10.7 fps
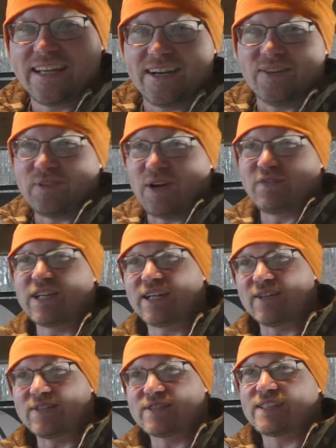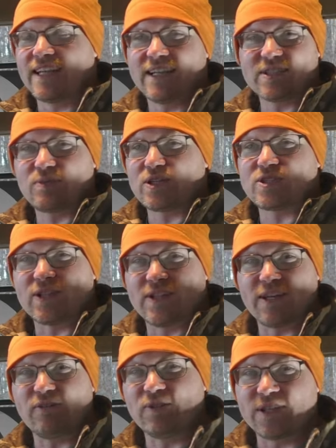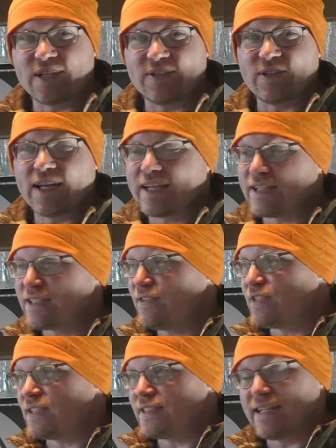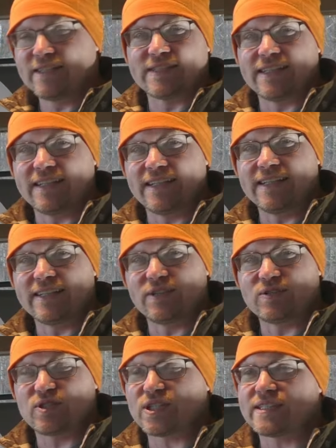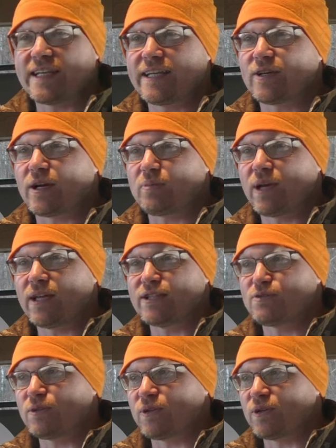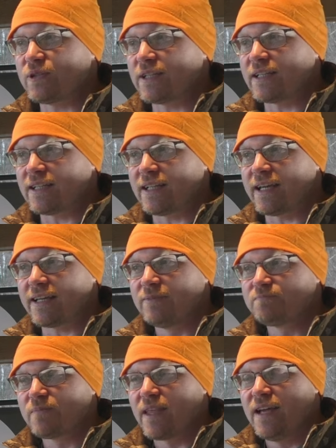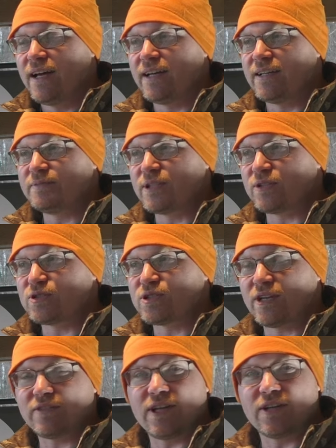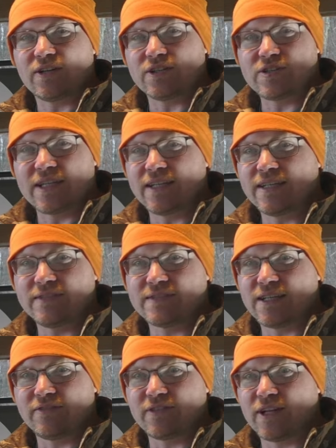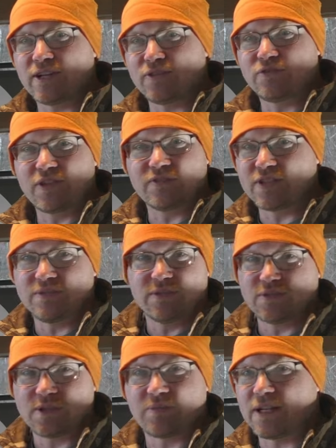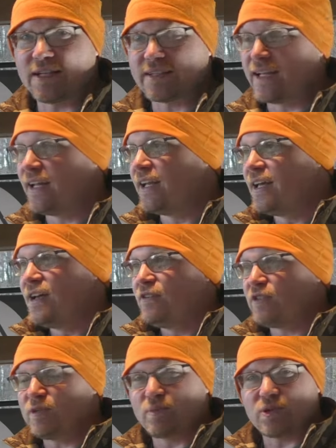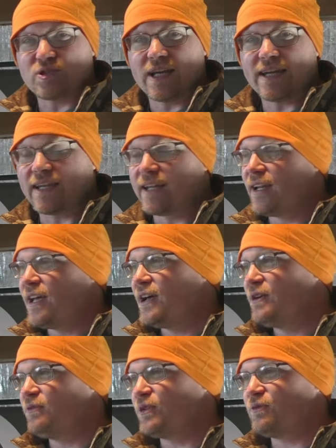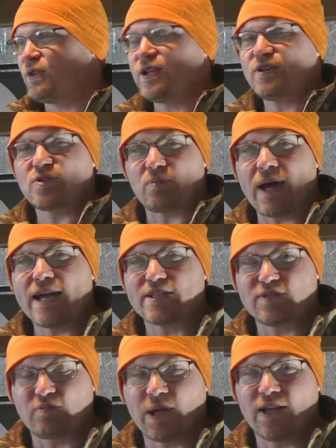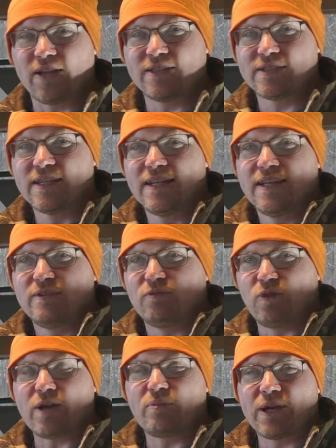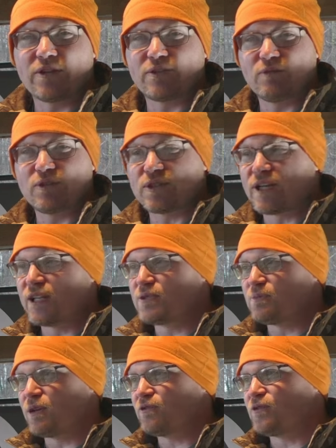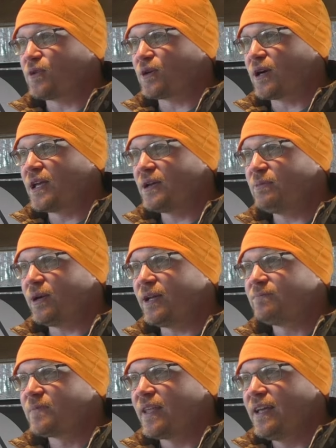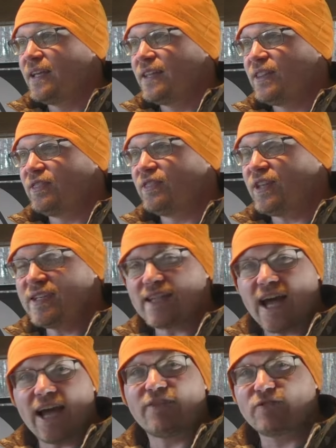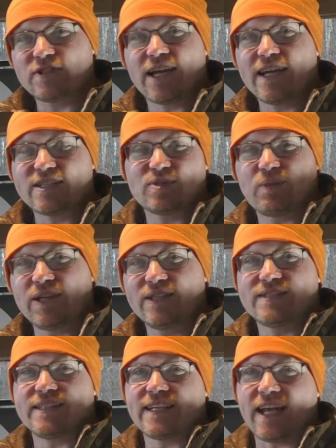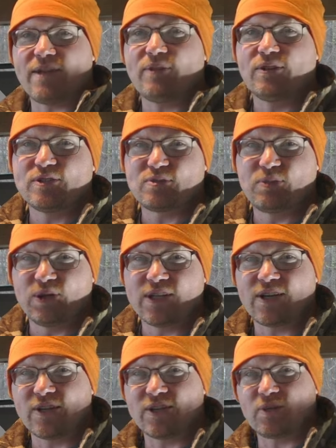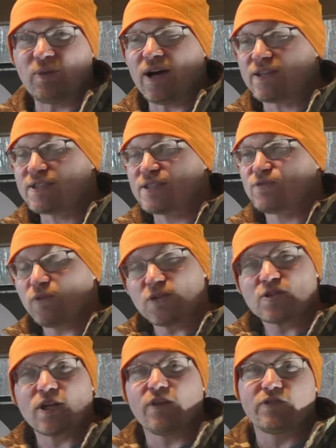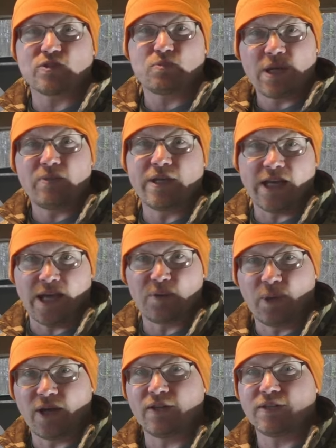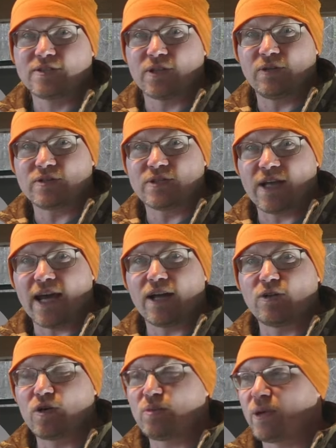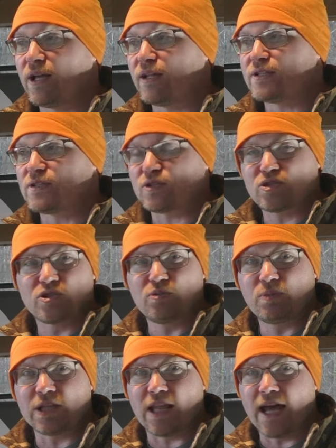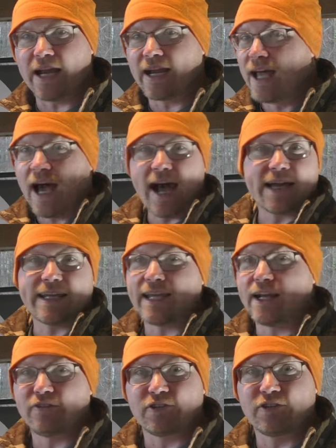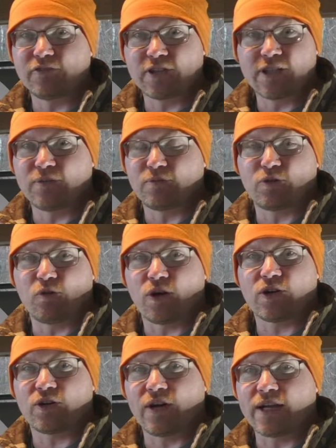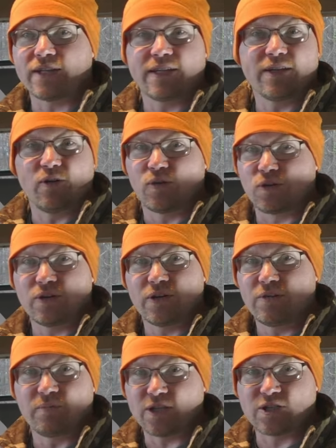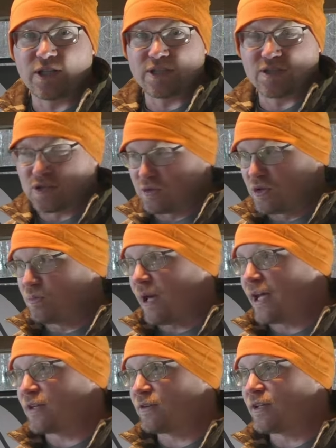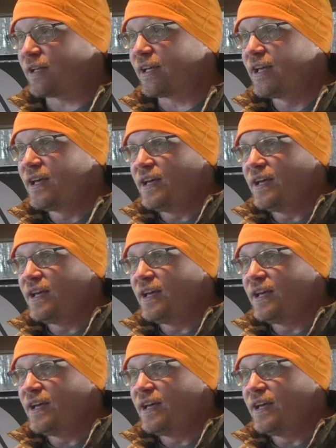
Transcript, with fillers: on my videos, and especially on that one the other day, because even dieseling those 16 grain pellets, we were only getting like, uh, you know, 710, 750, something like that, feet per second. With, well, those are massive pellets, way bigger than what the gun's meant for. But these advertised speeds that Gamo is putting on their boxes, first off, it's PBA pellets. So it's the alloy pellets. They're stupid light. I can't ever even get them to work correctly or uh, much less to group accurately.